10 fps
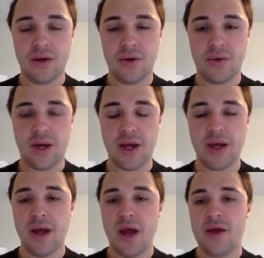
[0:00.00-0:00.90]
Okay,
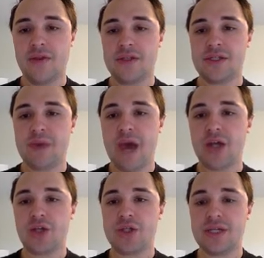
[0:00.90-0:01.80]
this
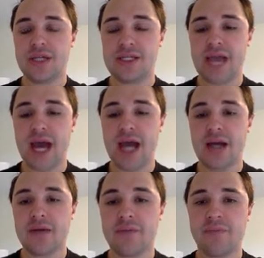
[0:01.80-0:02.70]
Spanish did attack
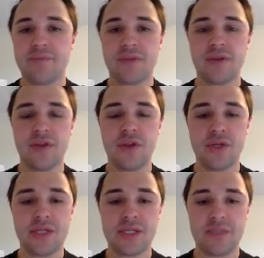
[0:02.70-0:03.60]
the
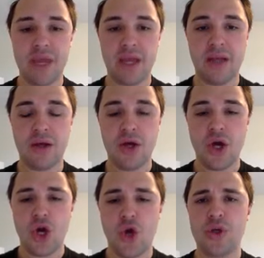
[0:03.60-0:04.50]
USS Maine,
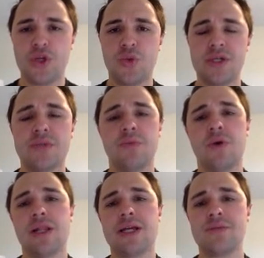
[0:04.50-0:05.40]
which was more
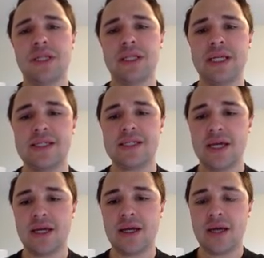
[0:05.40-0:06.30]
or less
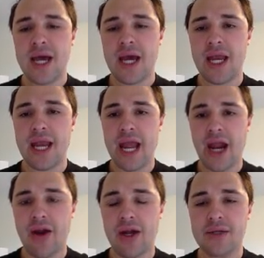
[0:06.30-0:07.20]
policing an
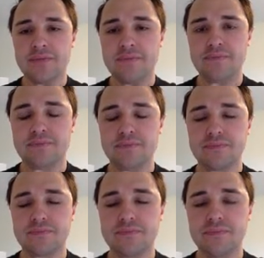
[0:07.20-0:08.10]
area
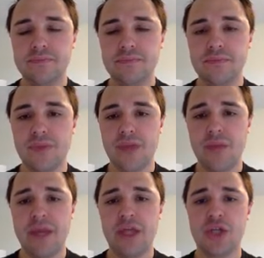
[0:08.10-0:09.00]
and
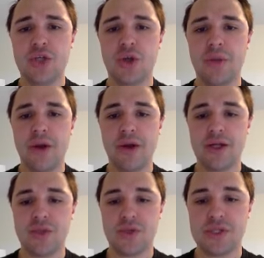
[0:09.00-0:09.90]
making sure
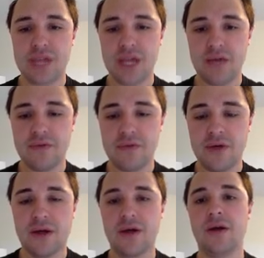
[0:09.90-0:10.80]
Americans were safe
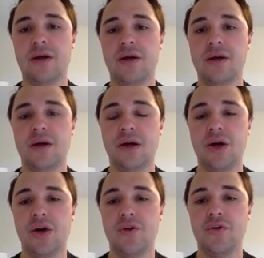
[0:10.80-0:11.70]

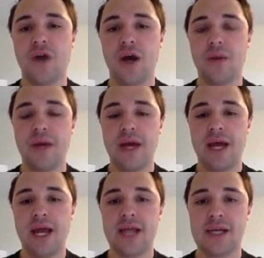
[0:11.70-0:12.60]
from
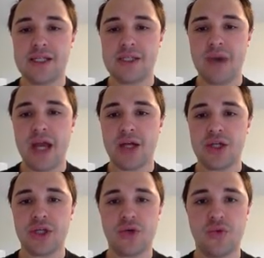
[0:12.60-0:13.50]

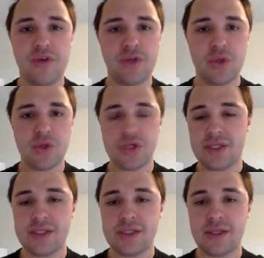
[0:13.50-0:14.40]
anti-Spanish
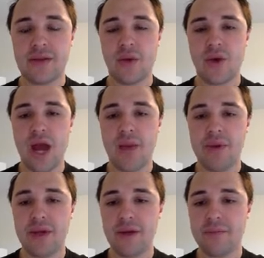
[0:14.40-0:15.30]
revolutions that were happening.